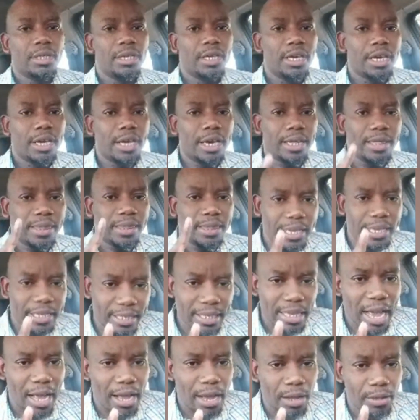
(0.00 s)
And this
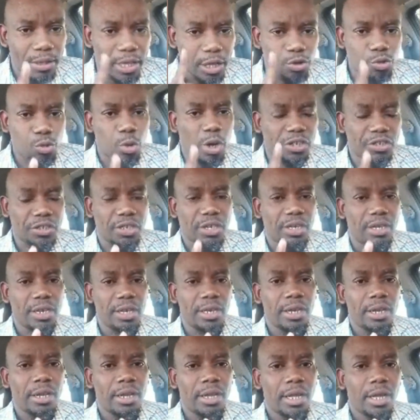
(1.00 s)
question
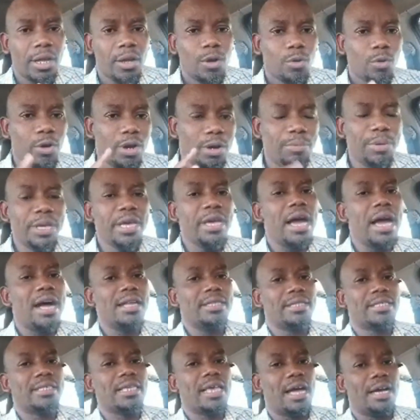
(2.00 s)
will be
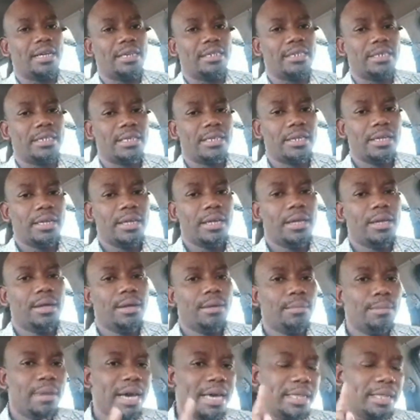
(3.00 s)
answered
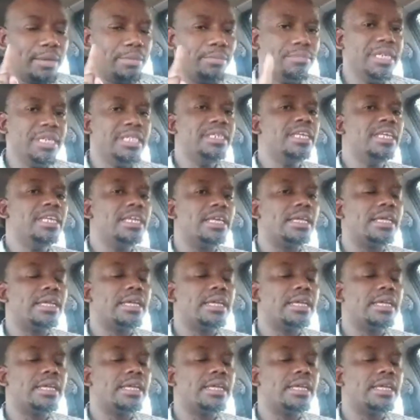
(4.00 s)
by the meeting